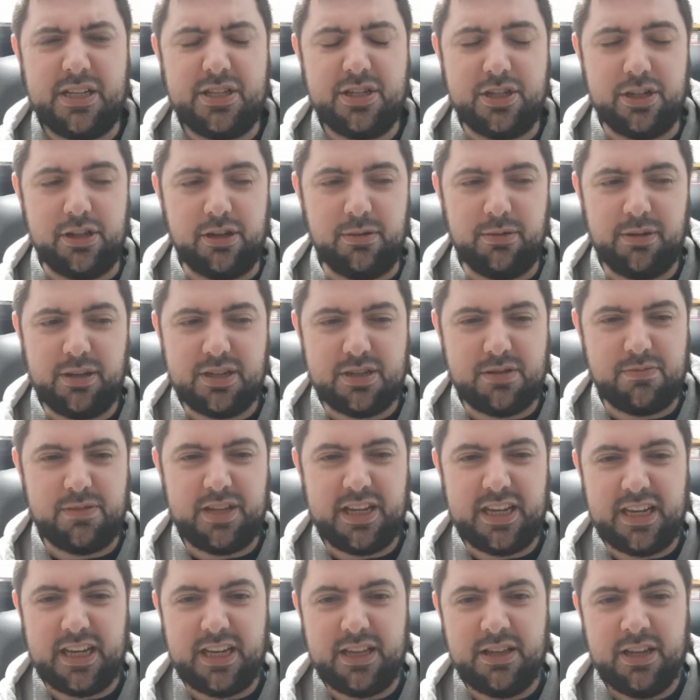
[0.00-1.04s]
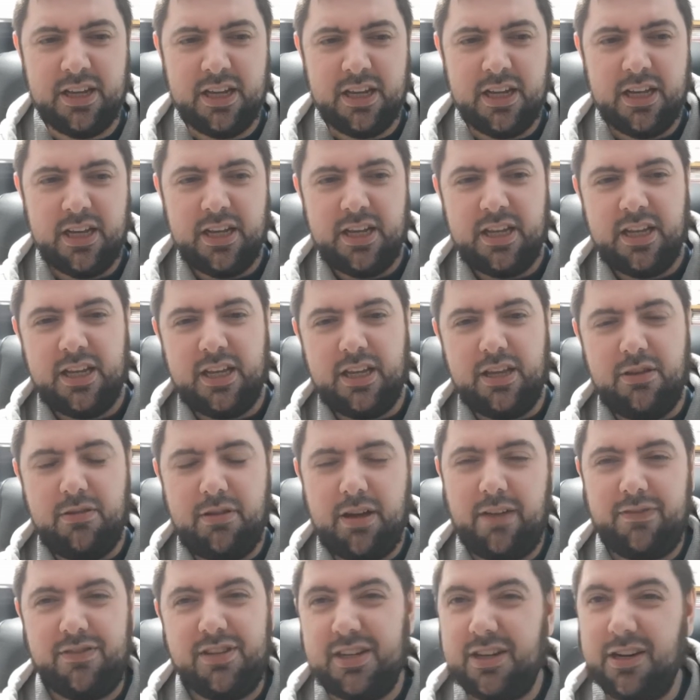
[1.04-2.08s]
to do it, because I'm thinking you
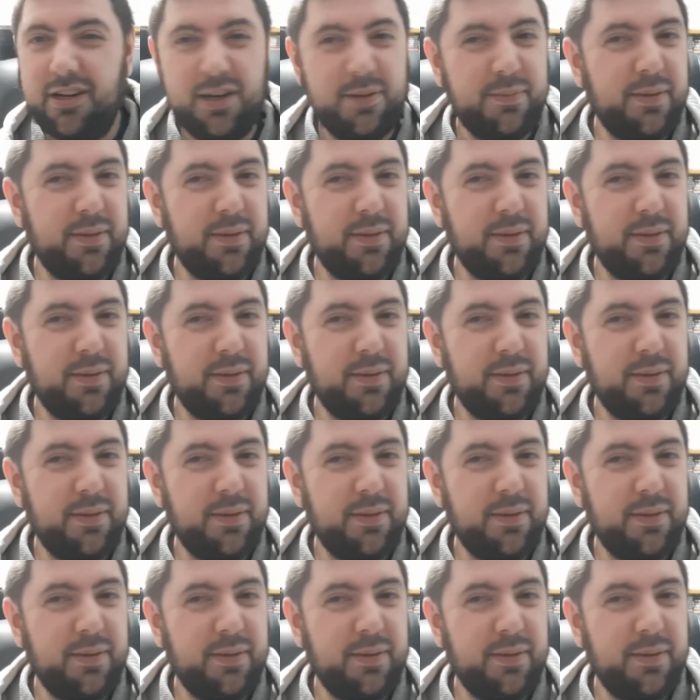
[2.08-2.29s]
have to kind